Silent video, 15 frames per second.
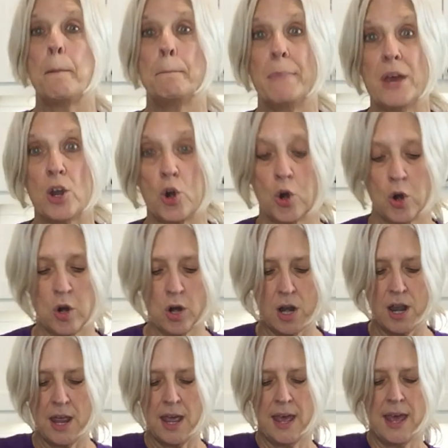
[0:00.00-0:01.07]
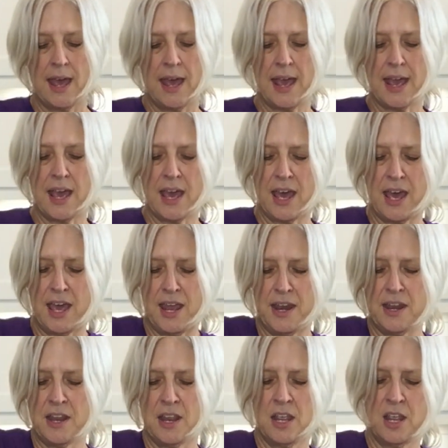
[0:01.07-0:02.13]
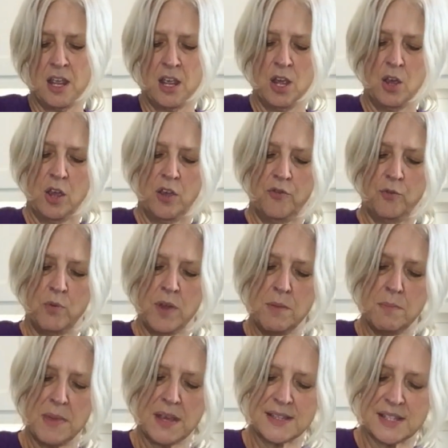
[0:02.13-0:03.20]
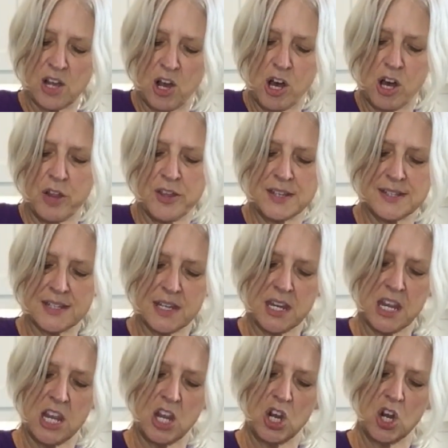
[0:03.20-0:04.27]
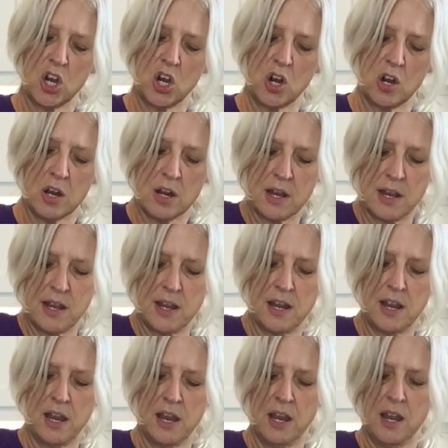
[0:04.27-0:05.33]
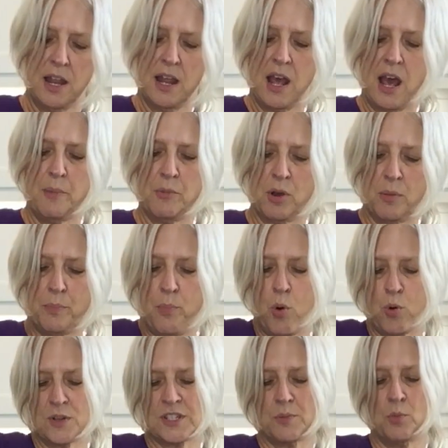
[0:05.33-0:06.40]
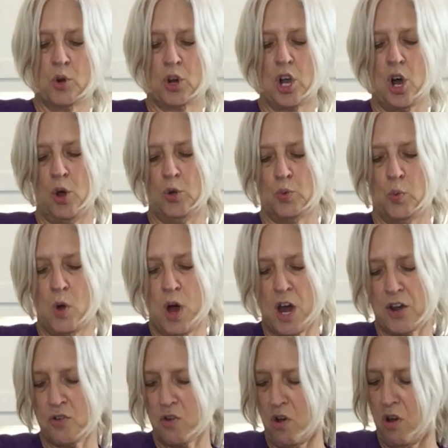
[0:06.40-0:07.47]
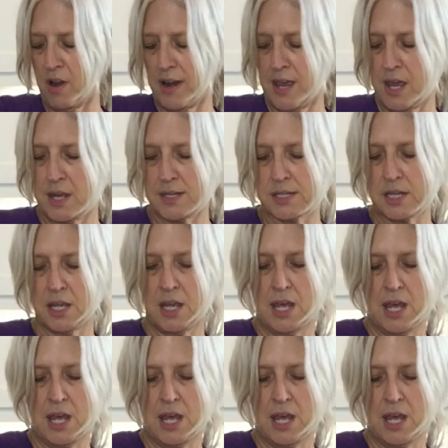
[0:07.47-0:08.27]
bitter, and if we mix all this in here, I'm going to pour some more cold water on it,